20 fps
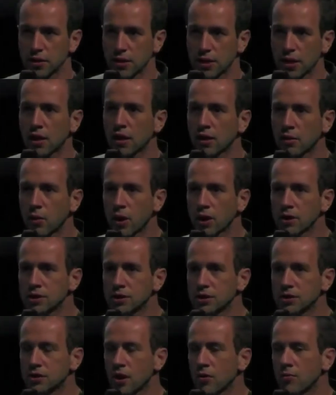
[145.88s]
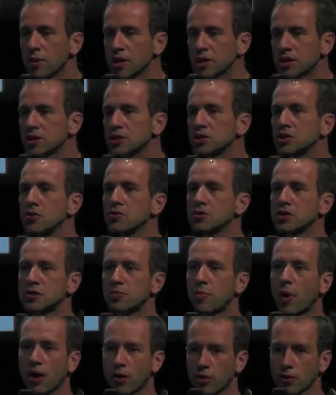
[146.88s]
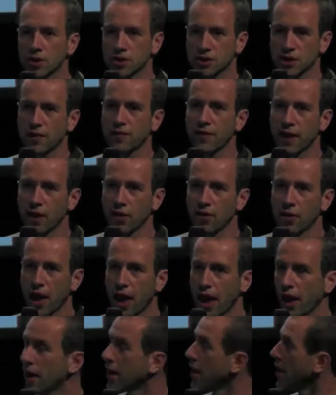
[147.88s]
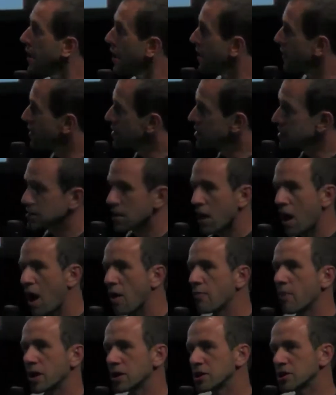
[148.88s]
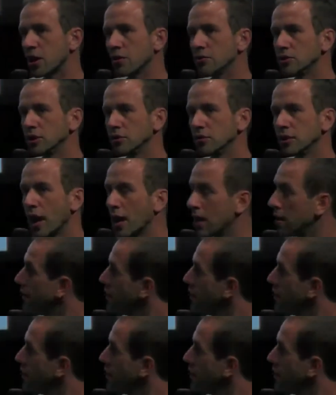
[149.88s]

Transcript: In other words, don't be seduced by all the stuff out there. This is the hub I showed you again.